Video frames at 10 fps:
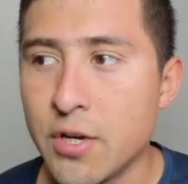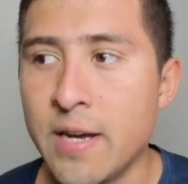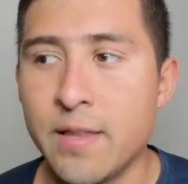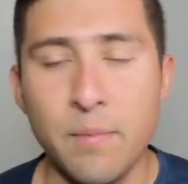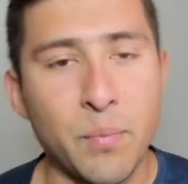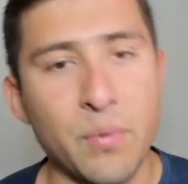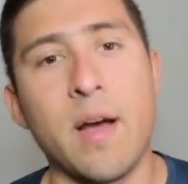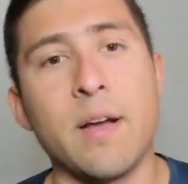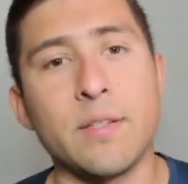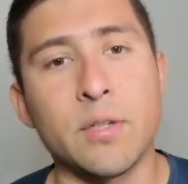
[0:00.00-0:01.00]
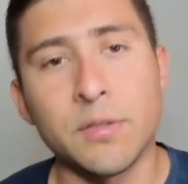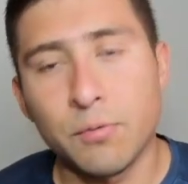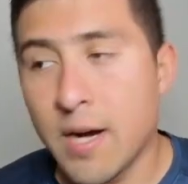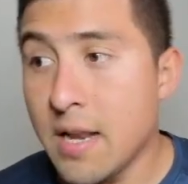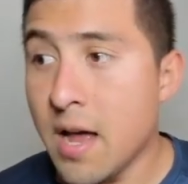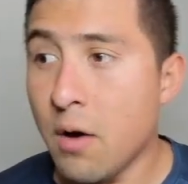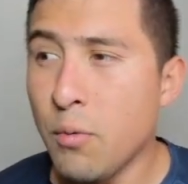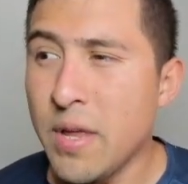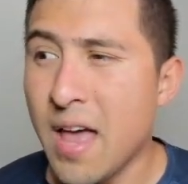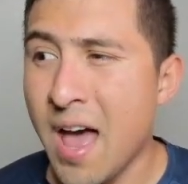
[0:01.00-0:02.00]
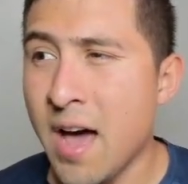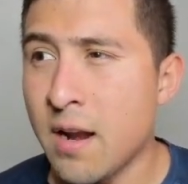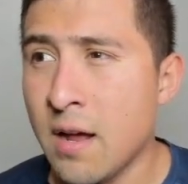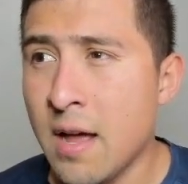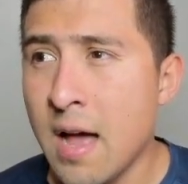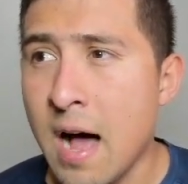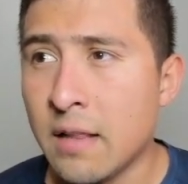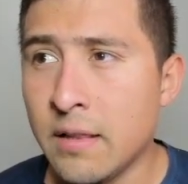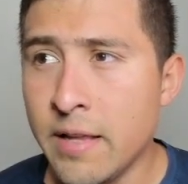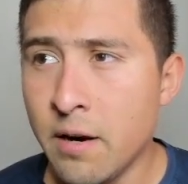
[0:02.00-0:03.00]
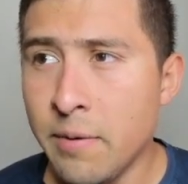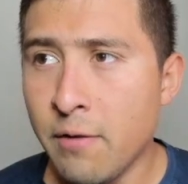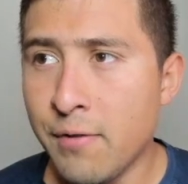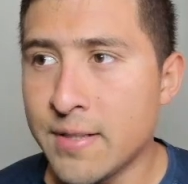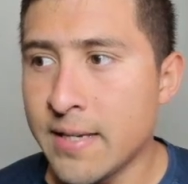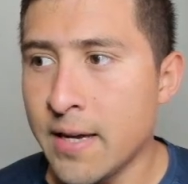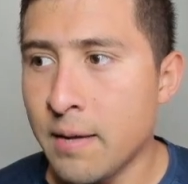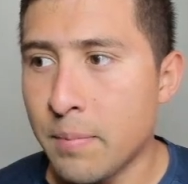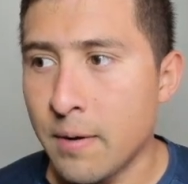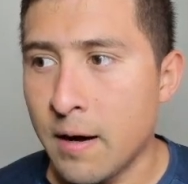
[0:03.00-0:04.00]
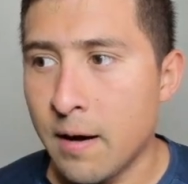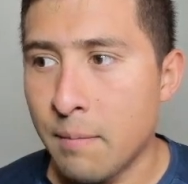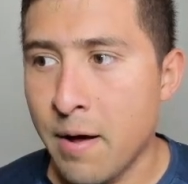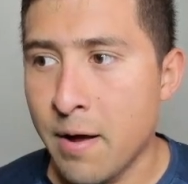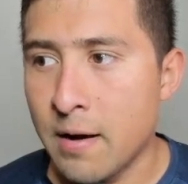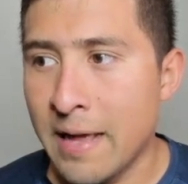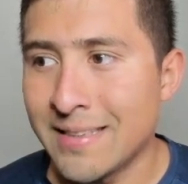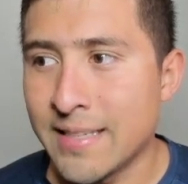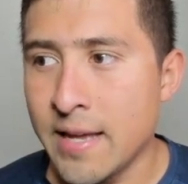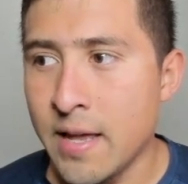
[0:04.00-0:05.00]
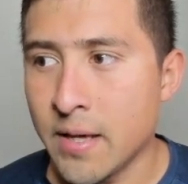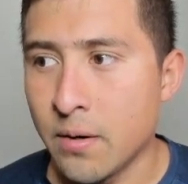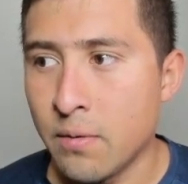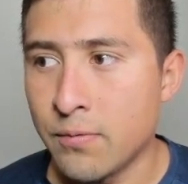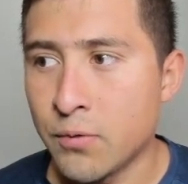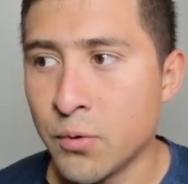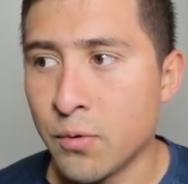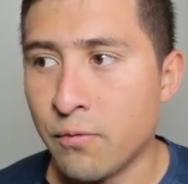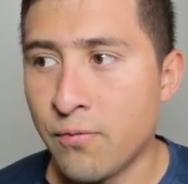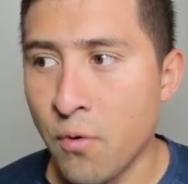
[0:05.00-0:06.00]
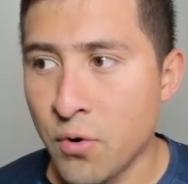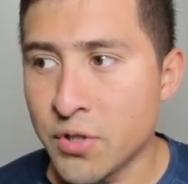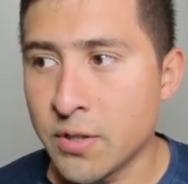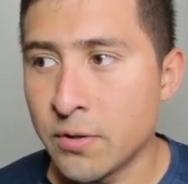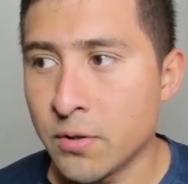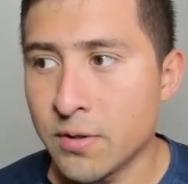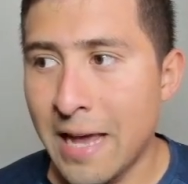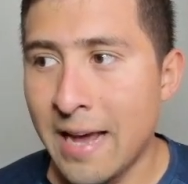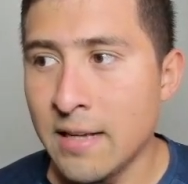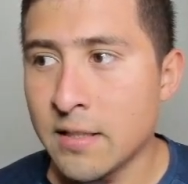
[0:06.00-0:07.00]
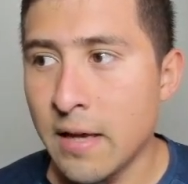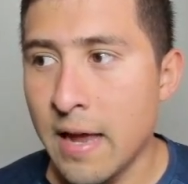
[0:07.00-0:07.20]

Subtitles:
in the price. Because right now we had a little bit of a dip about a day ago to 4.08.